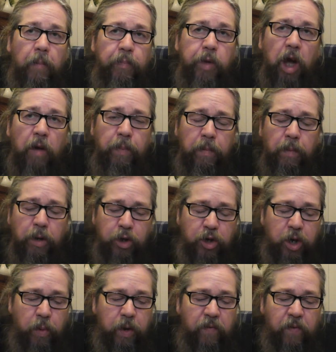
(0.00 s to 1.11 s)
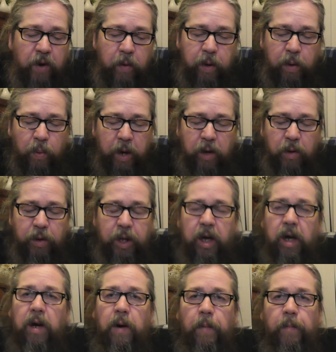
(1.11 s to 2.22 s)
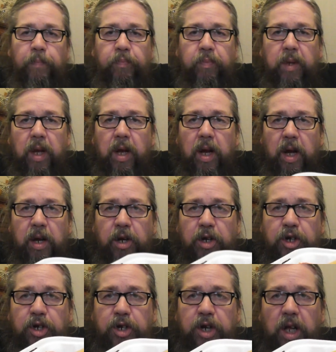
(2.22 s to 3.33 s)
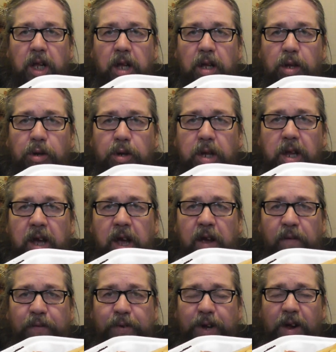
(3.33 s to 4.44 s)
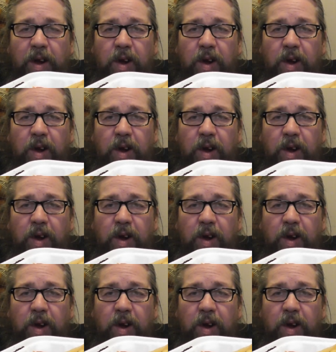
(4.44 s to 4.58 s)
Now I've been munching away for a wee while there, and there's still a load left.